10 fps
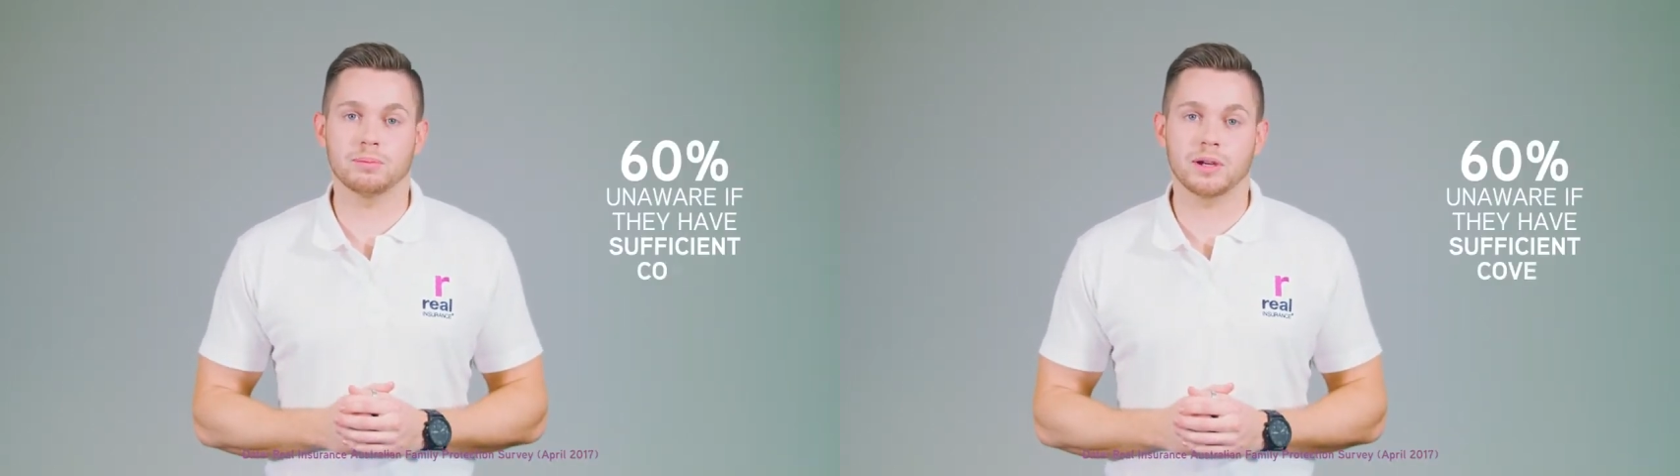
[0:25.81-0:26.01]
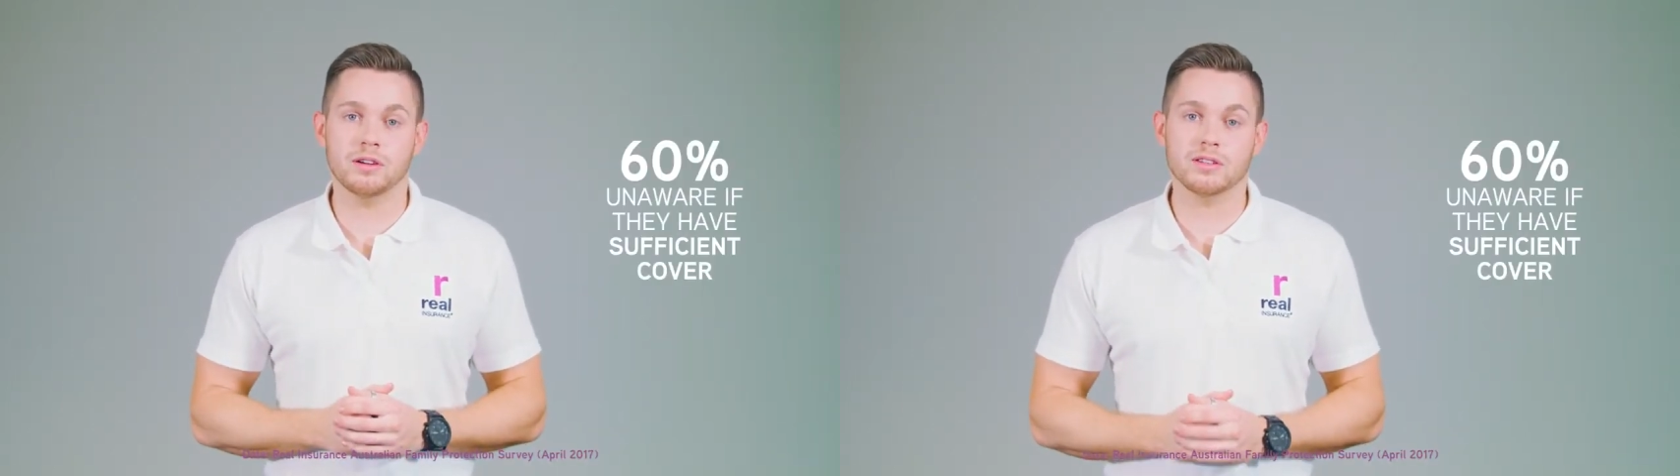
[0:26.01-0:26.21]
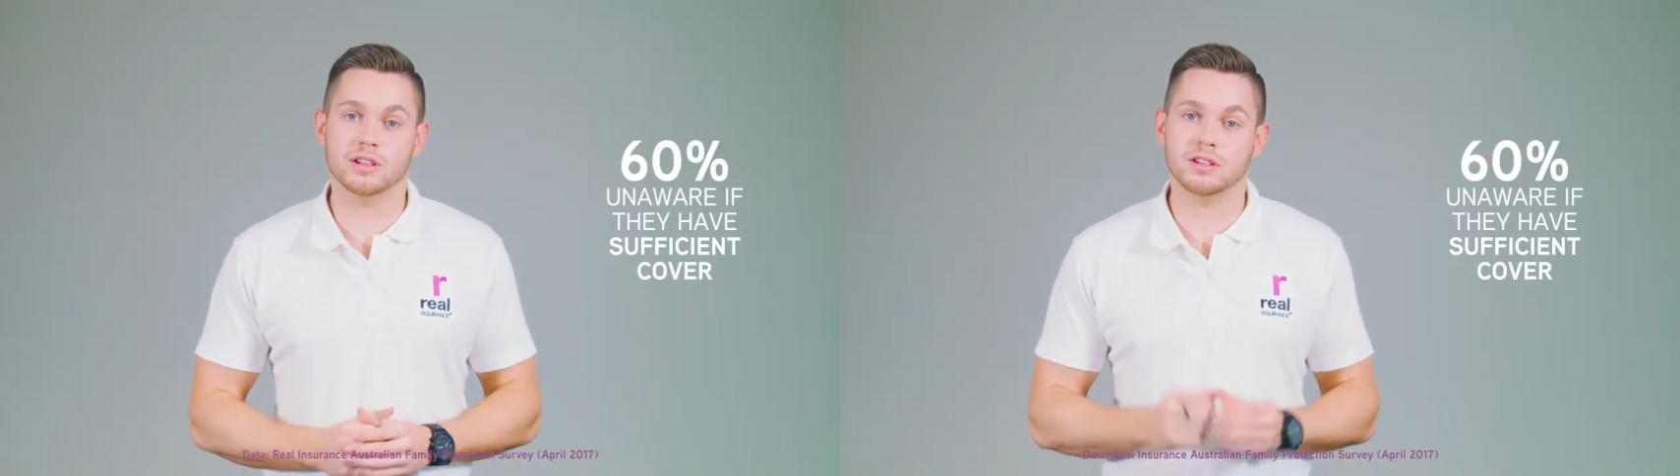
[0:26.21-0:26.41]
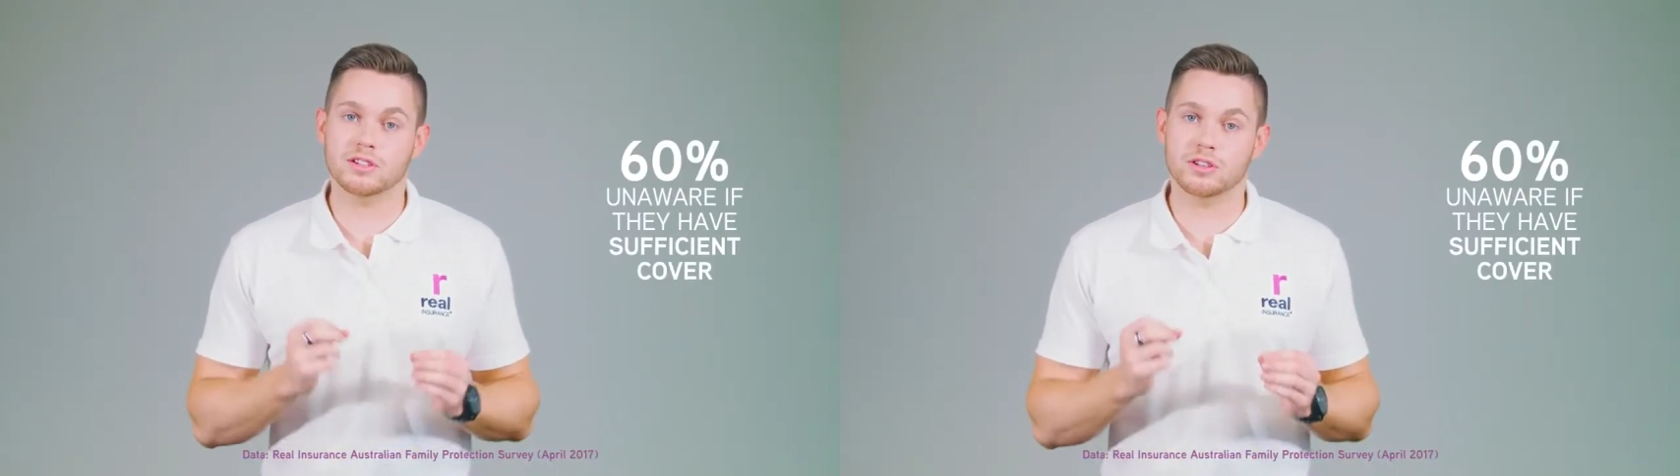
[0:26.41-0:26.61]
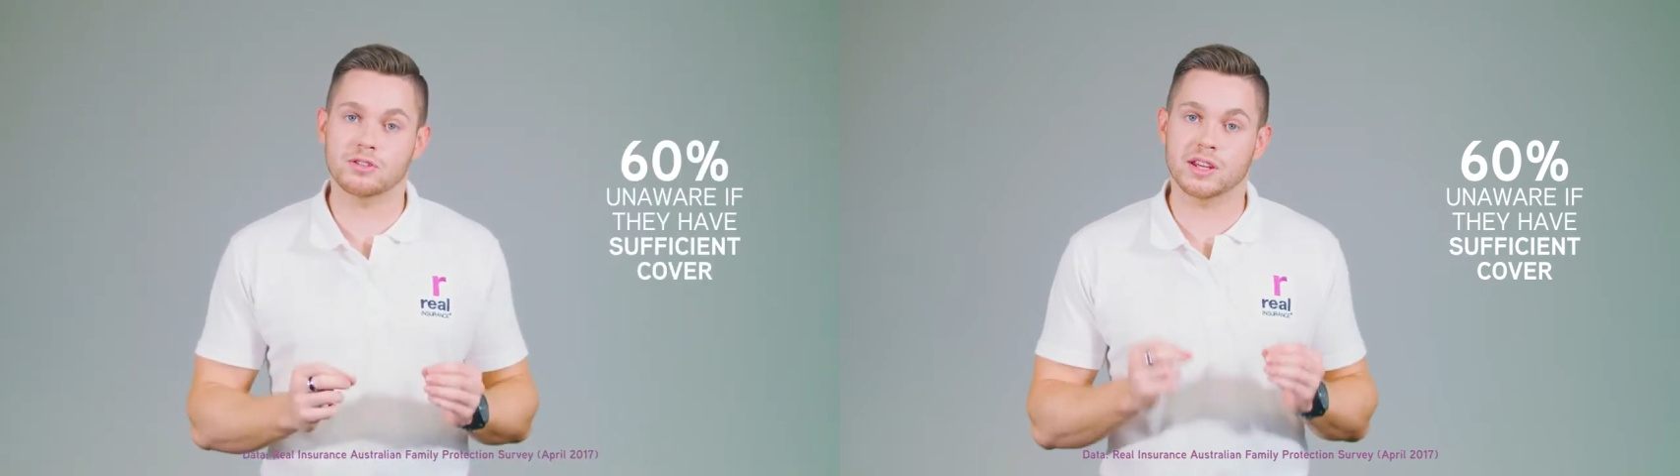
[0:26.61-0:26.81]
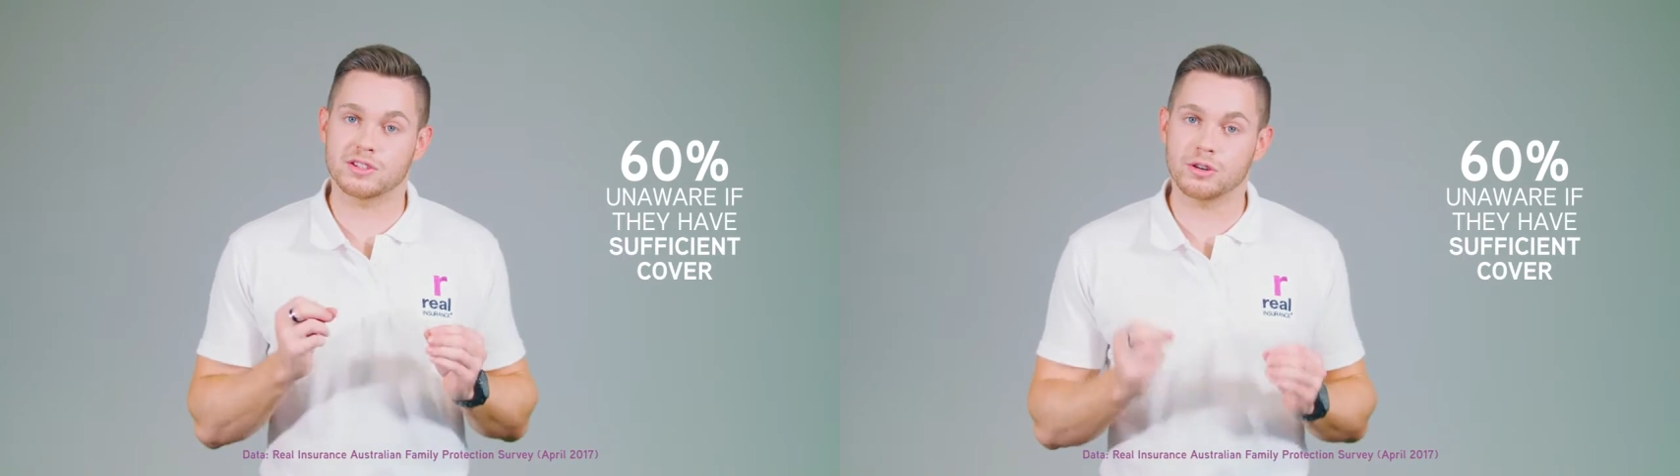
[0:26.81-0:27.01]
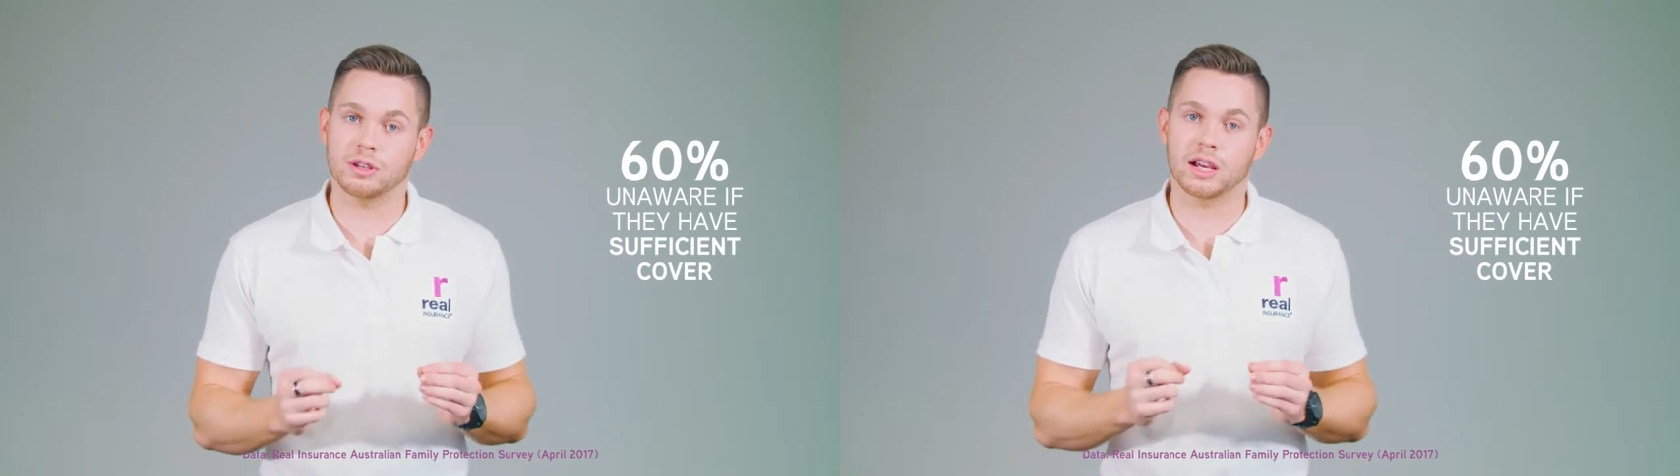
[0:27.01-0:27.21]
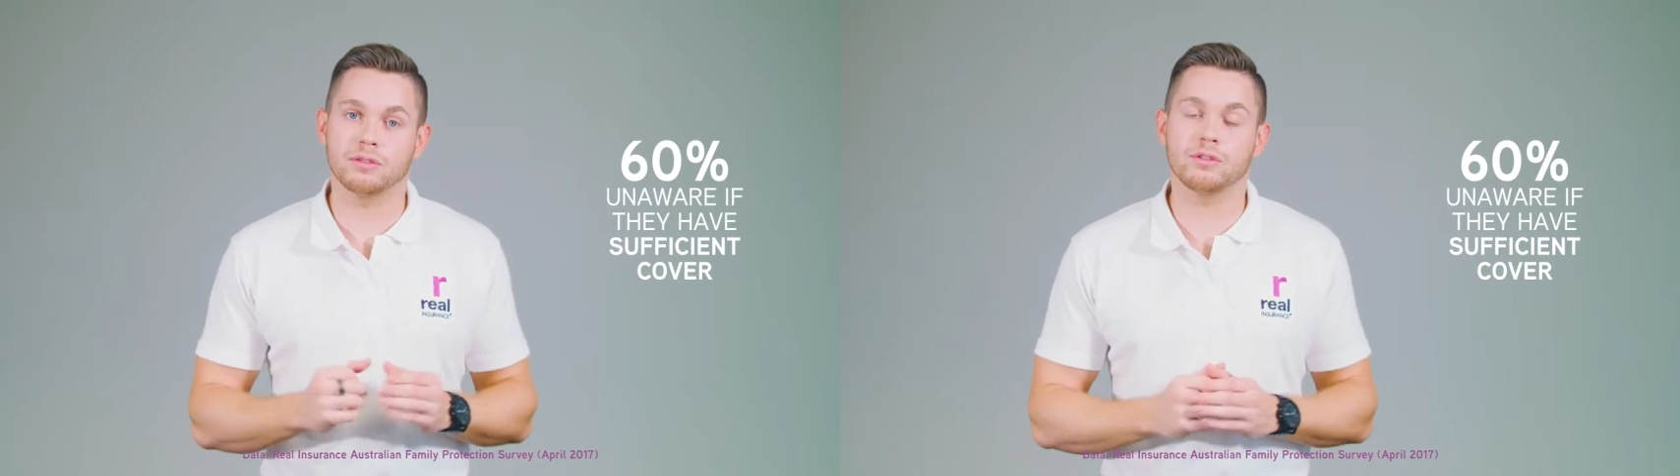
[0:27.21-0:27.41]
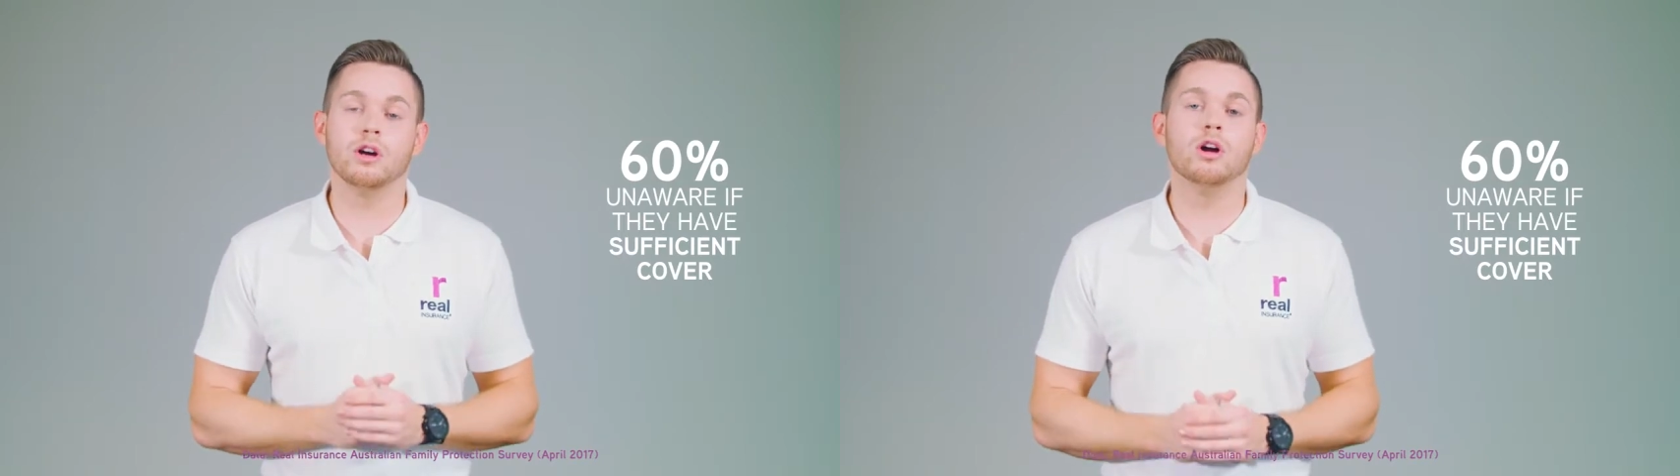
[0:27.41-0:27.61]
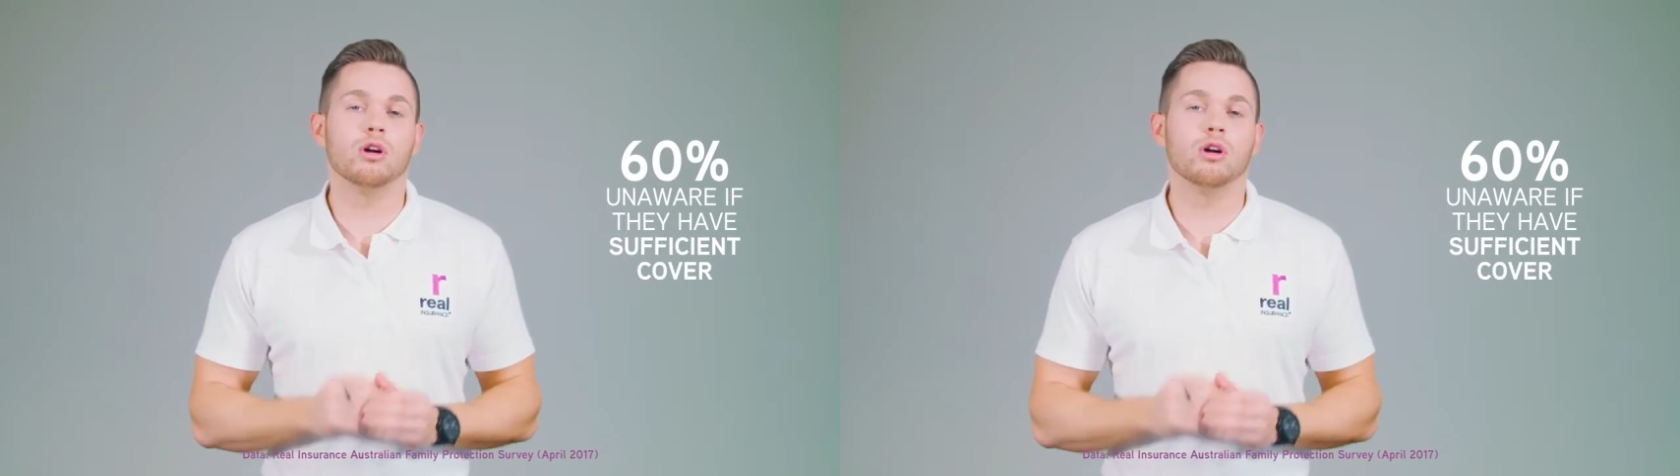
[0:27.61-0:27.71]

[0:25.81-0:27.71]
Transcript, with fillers: parents are concerned they don't have